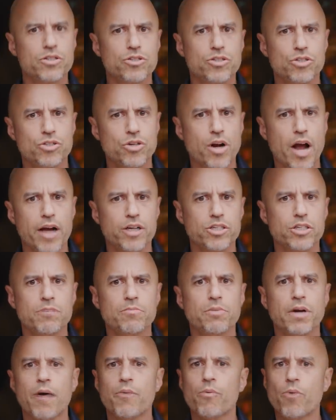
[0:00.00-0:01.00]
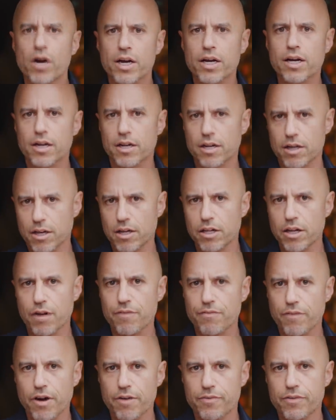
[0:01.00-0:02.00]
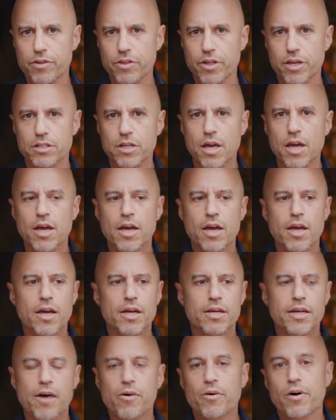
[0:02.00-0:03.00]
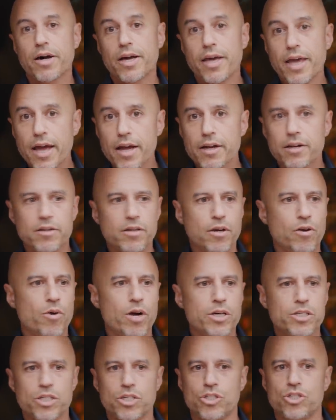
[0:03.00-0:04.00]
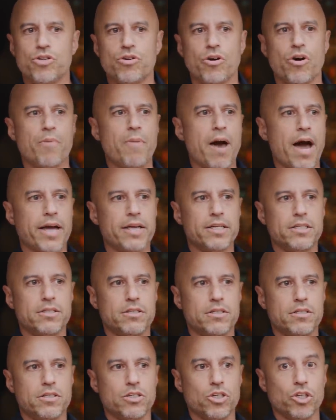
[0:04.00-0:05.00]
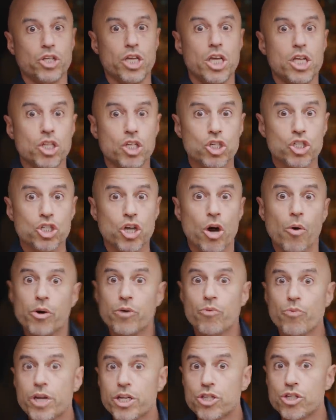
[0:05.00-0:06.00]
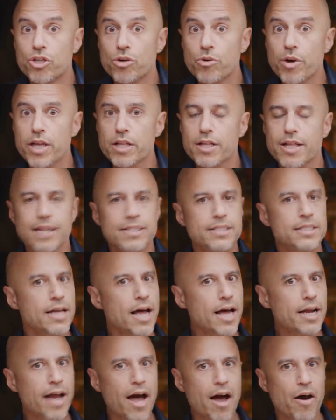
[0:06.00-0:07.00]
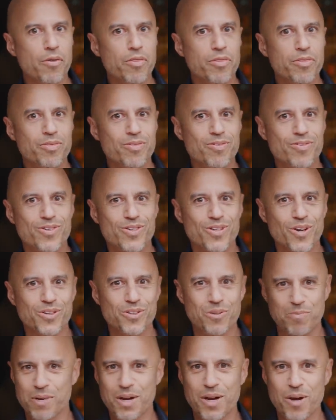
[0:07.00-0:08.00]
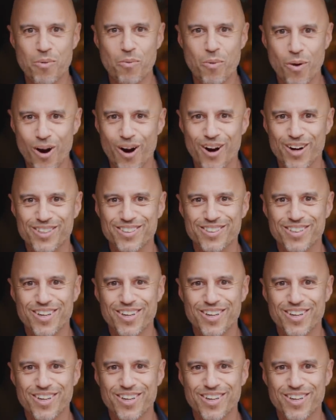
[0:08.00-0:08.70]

traction, but I want to clarify a few things. Now, again, the question is do you go back and delete the show and redo it? That's not how social media works.